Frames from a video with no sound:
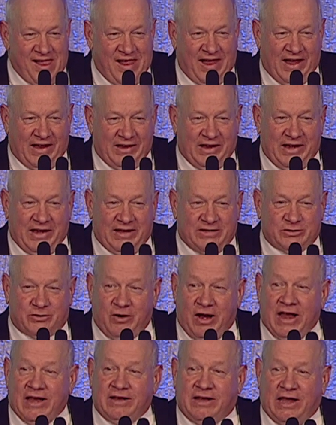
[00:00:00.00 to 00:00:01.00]
And then this
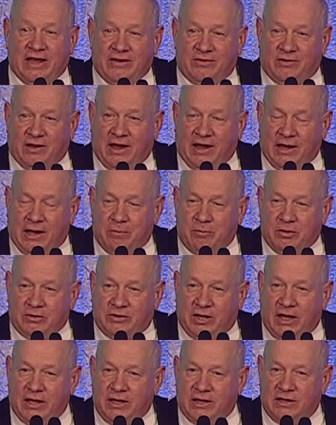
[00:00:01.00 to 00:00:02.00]
grandkid thing, I'm going to
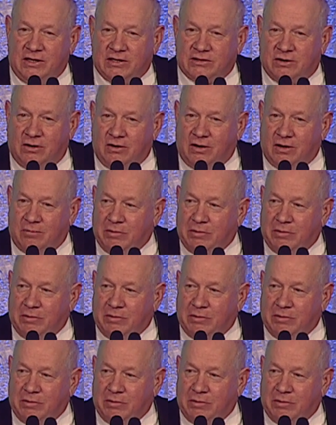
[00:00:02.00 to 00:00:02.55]
tell you just a little